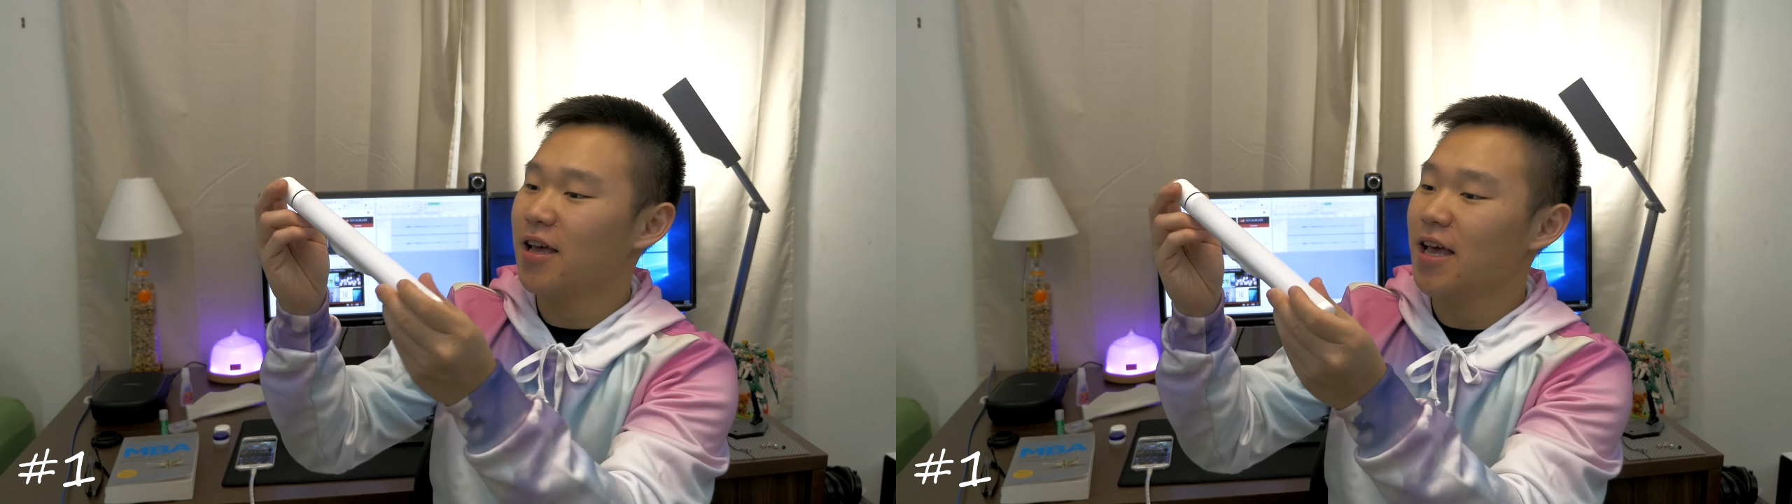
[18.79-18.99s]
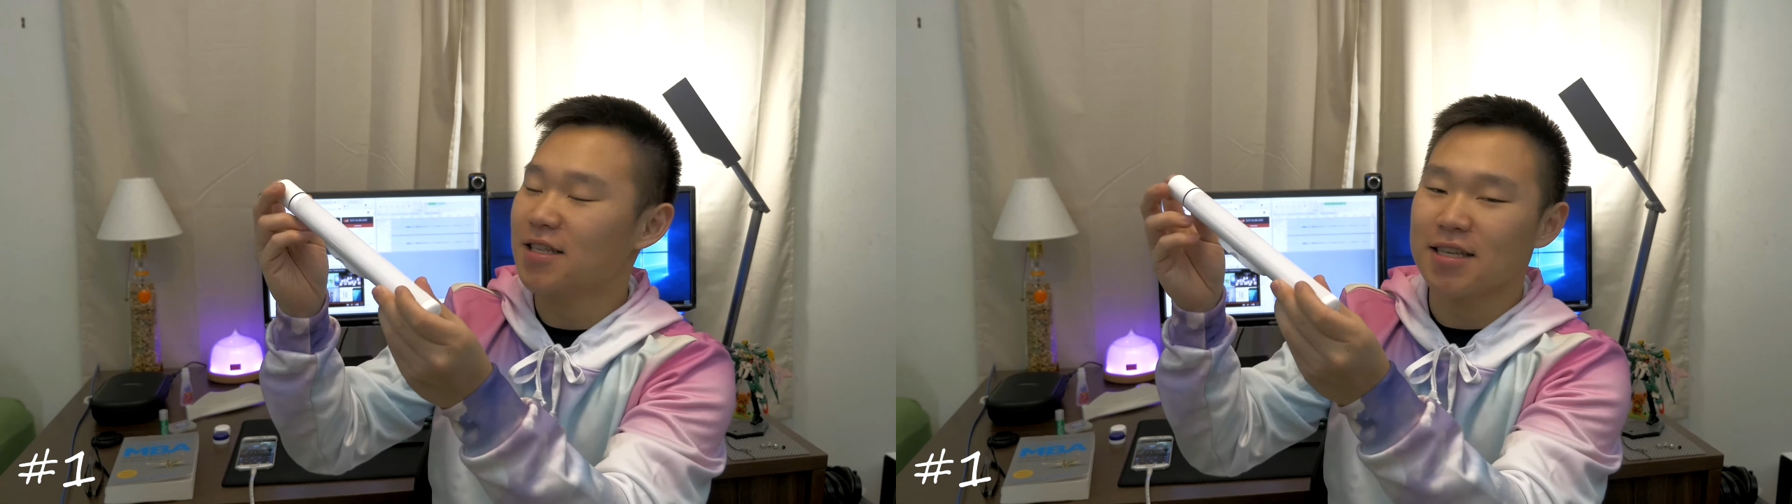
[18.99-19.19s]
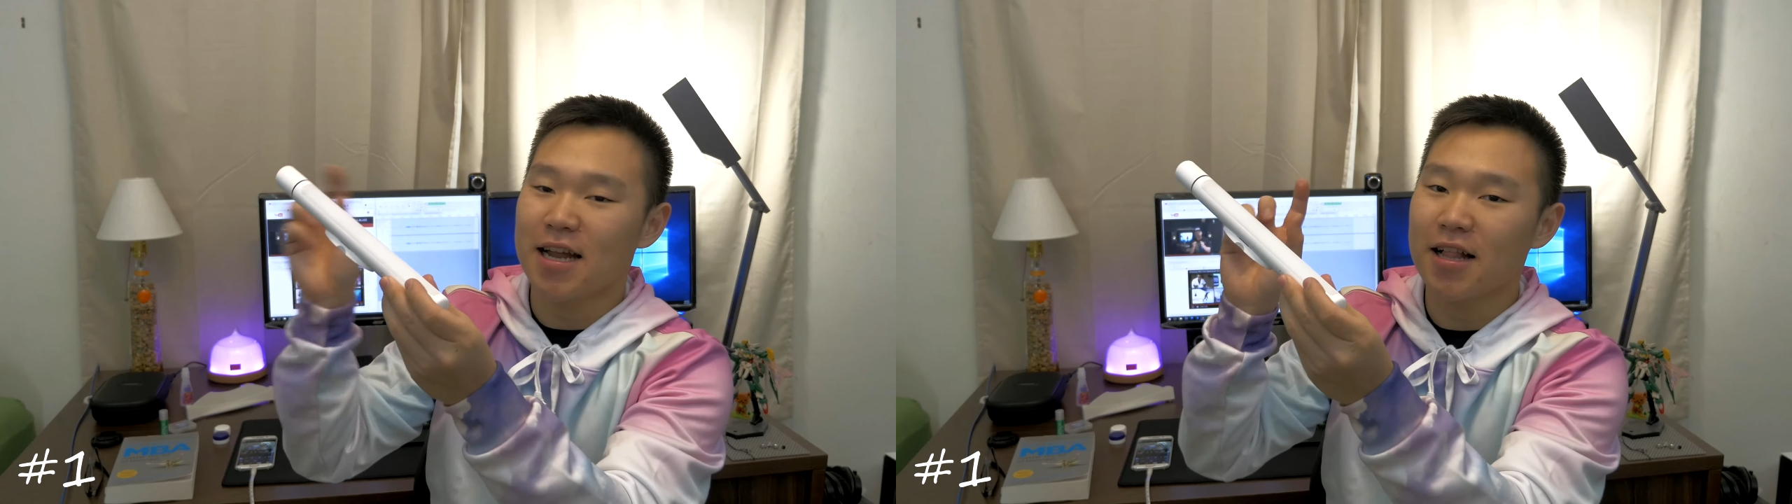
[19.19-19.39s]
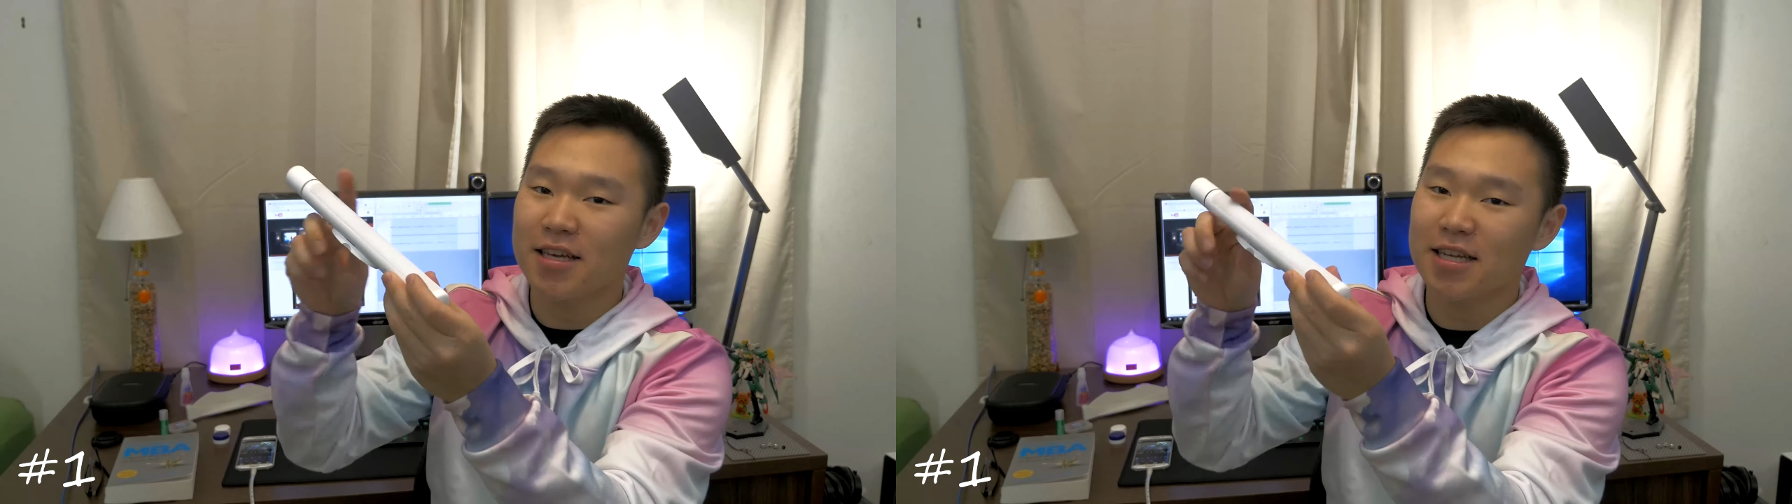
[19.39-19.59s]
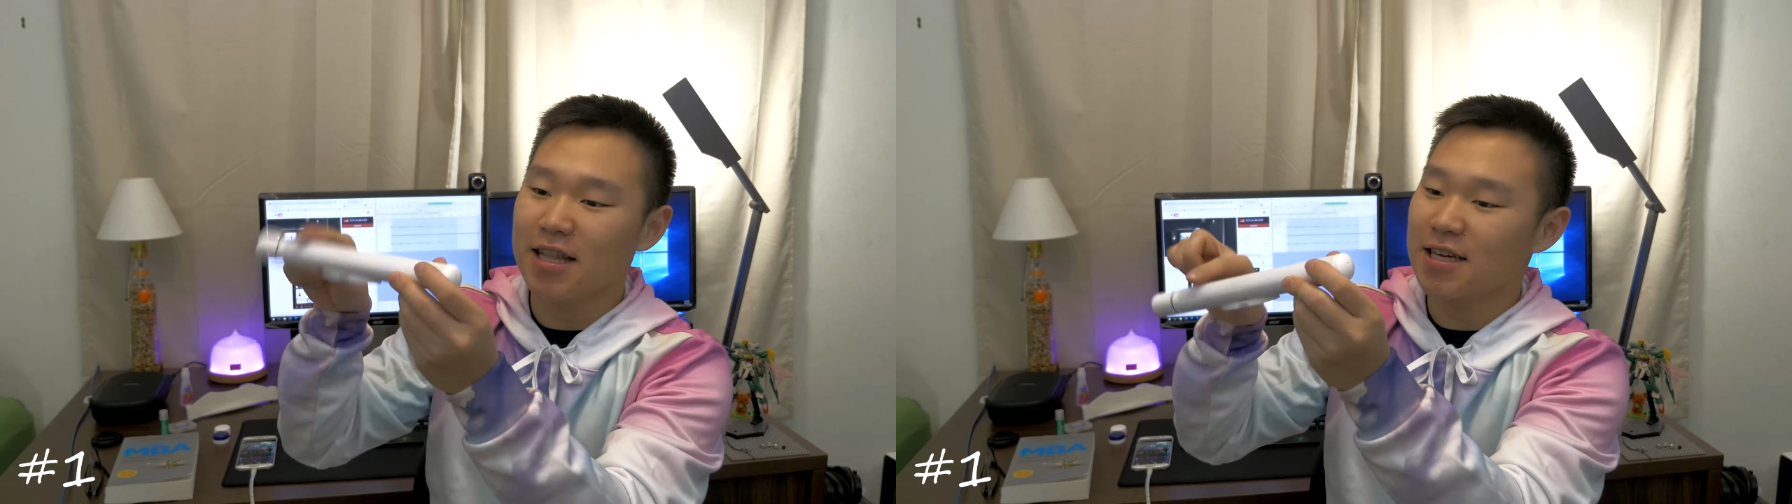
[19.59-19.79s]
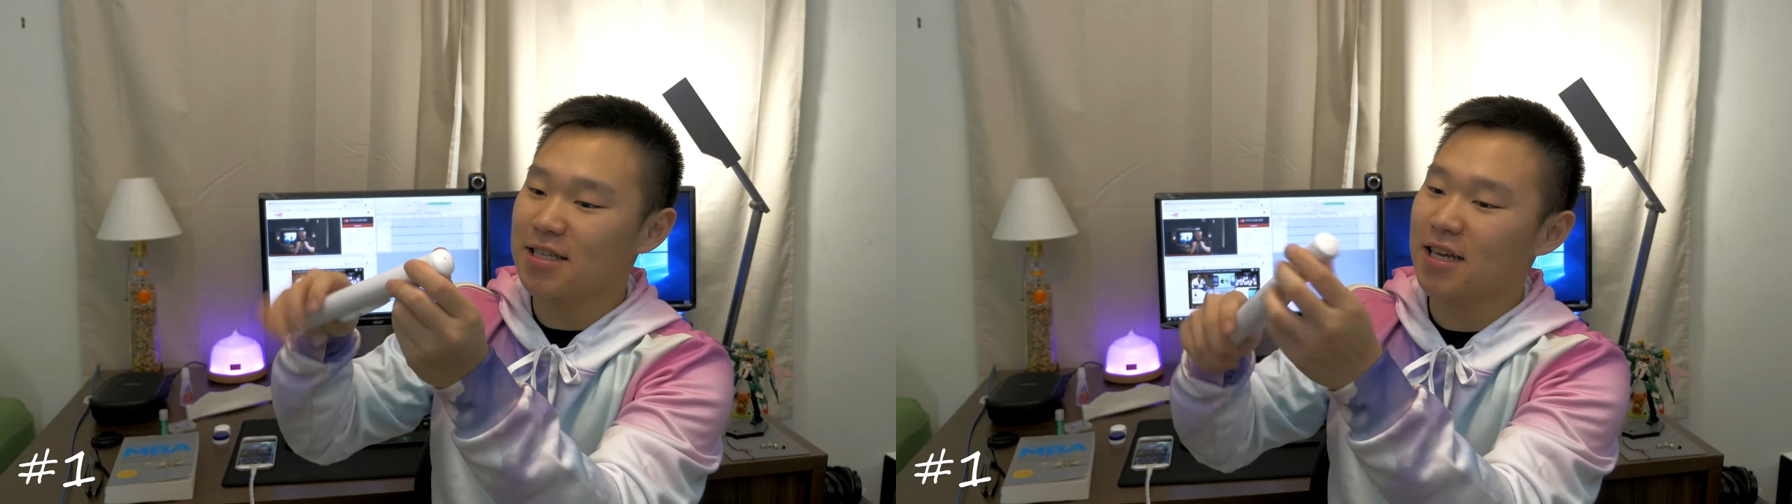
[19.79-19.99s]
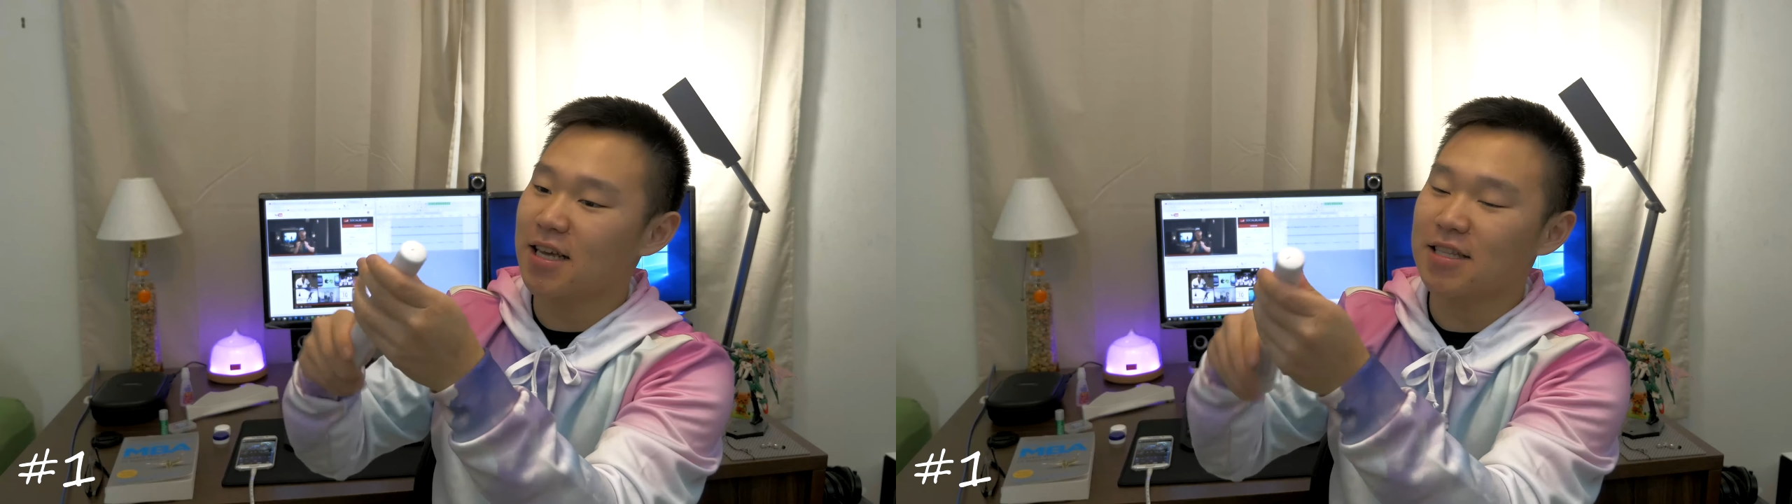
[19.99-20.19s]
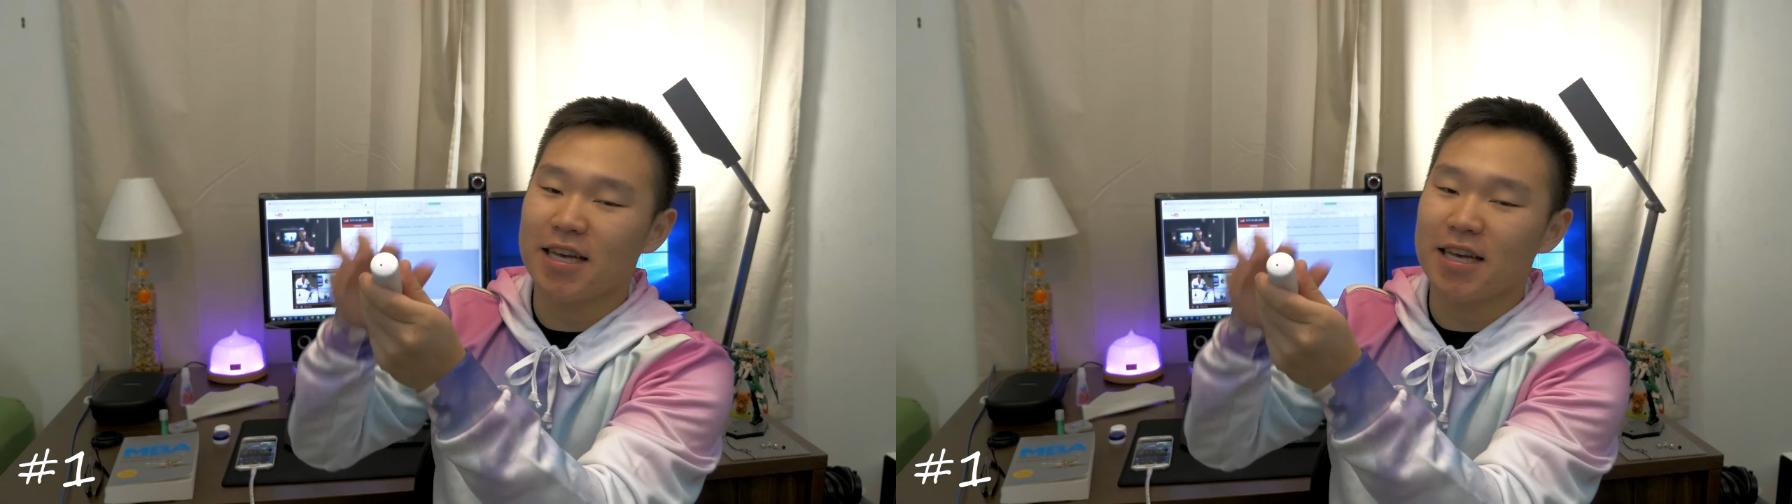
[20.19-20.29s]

It's an LED light stick.